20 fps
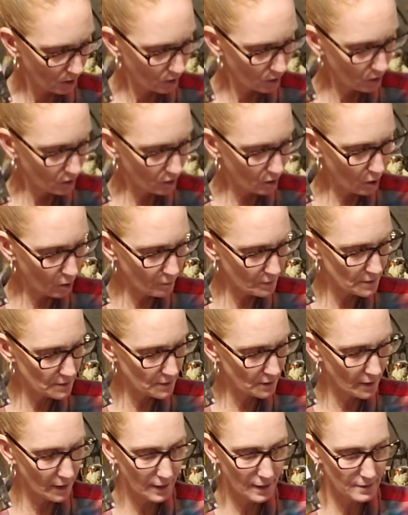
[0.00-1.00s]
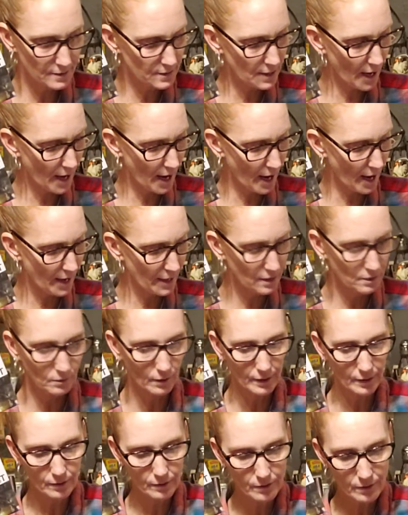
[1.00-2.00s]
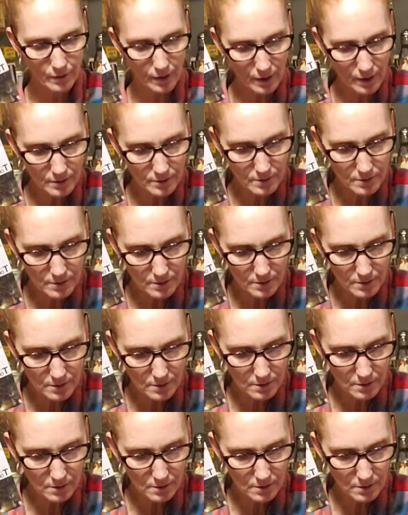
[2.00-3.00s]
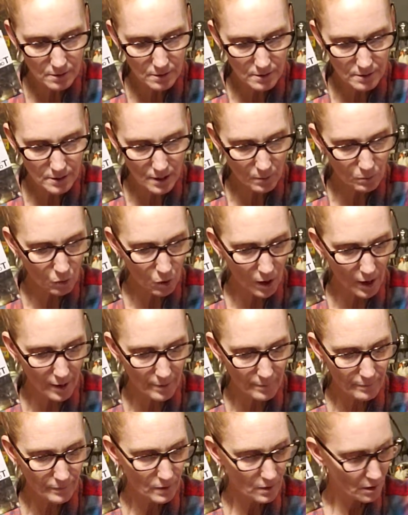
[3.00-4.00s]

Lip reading: You can always lay a tag like this somewhat,